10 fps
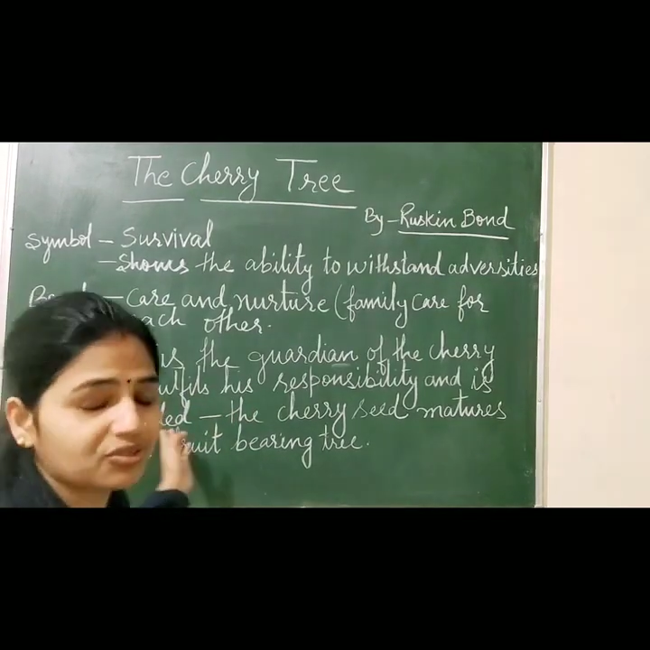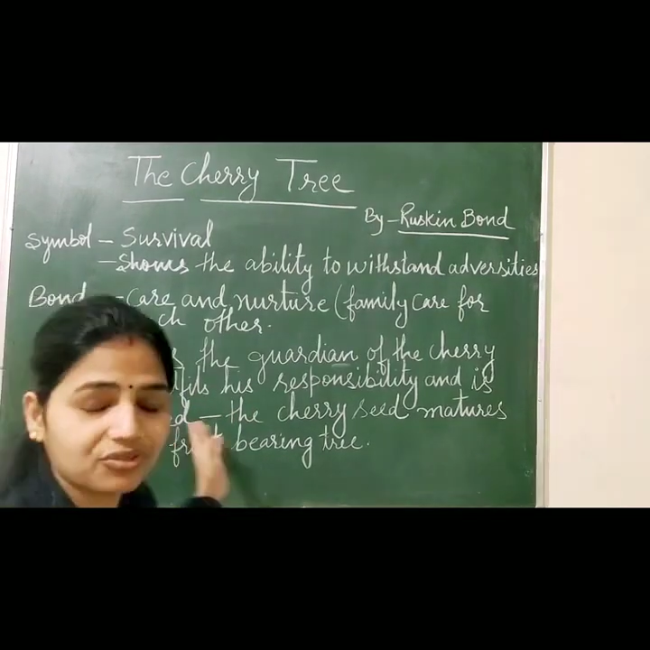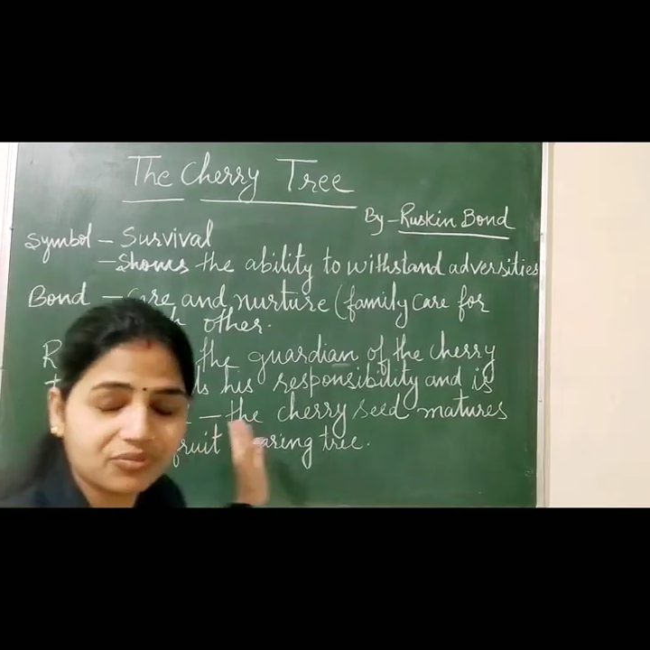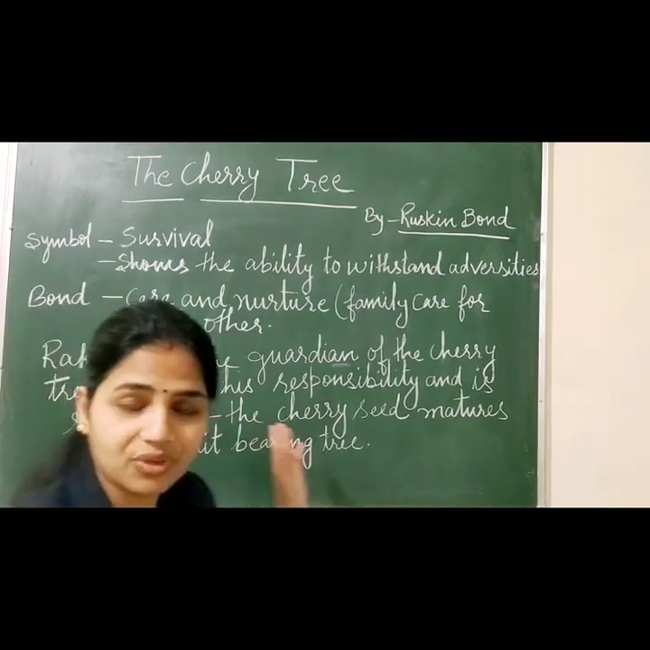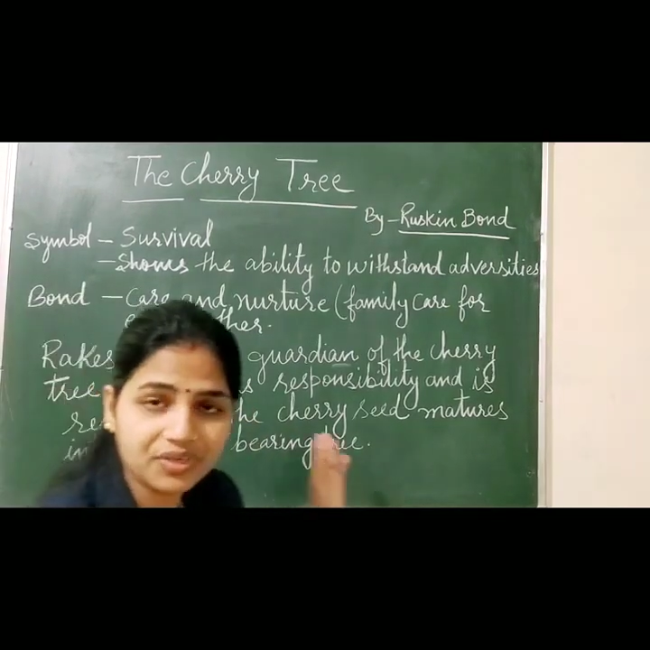What
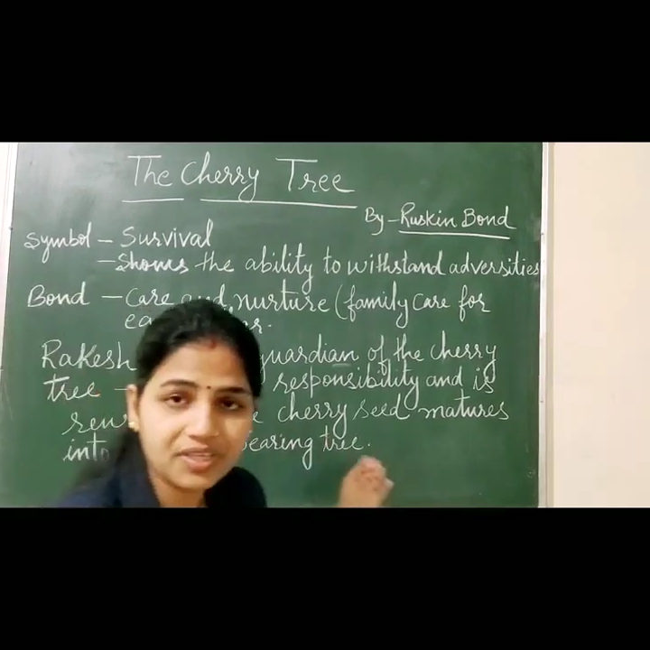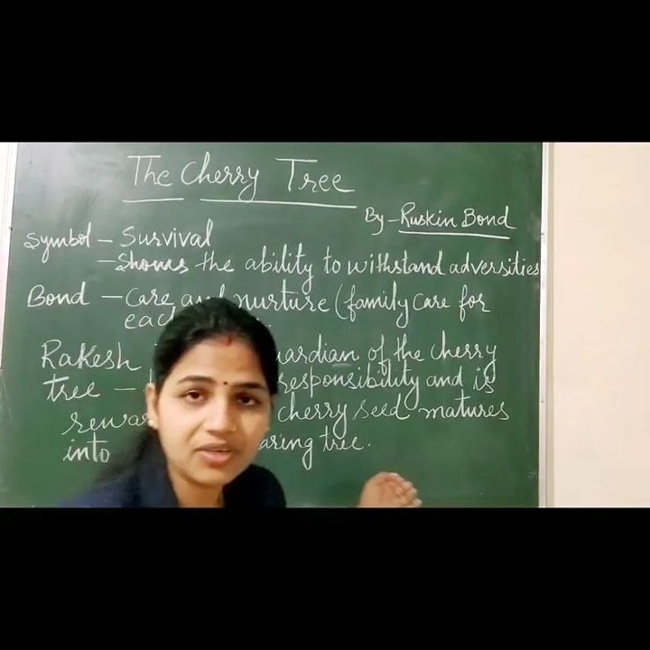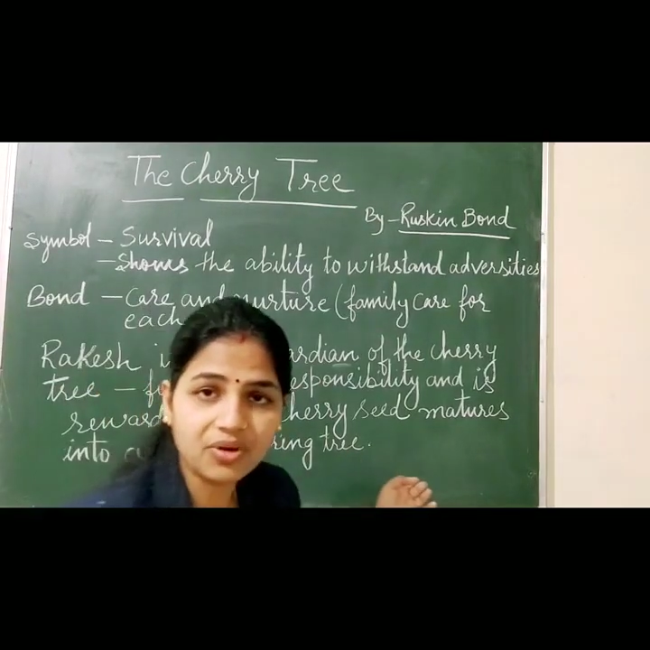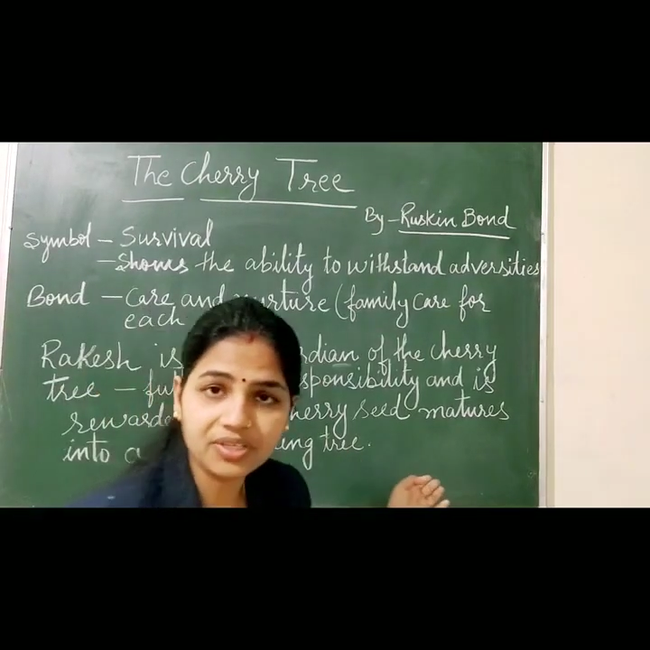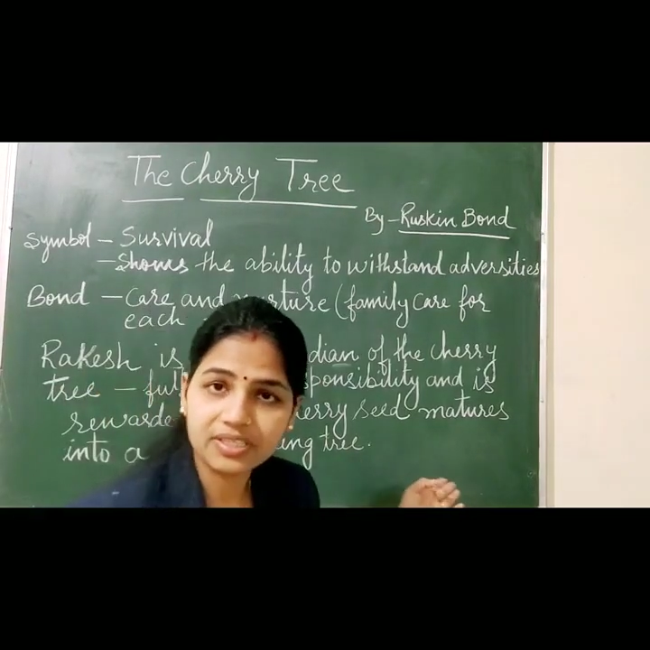reward he
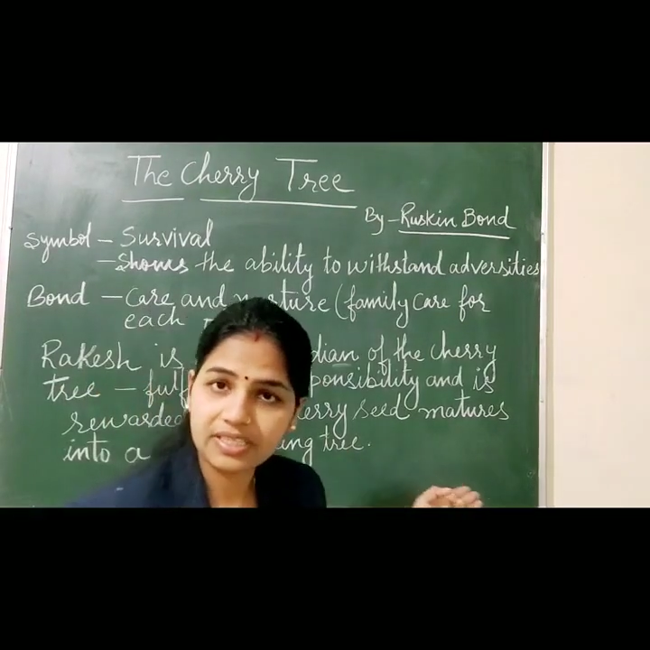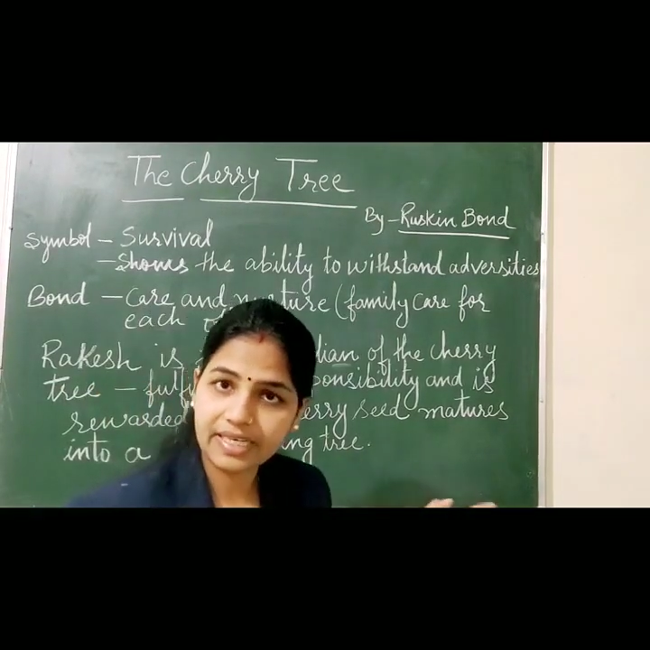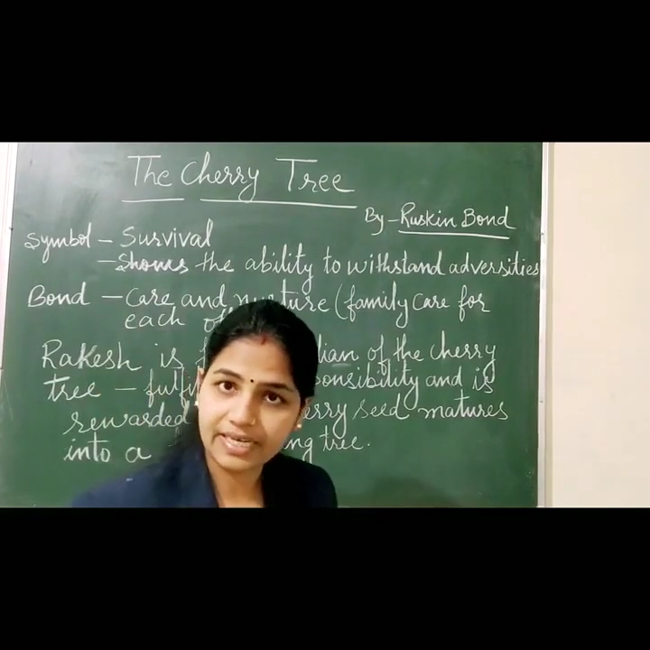got in the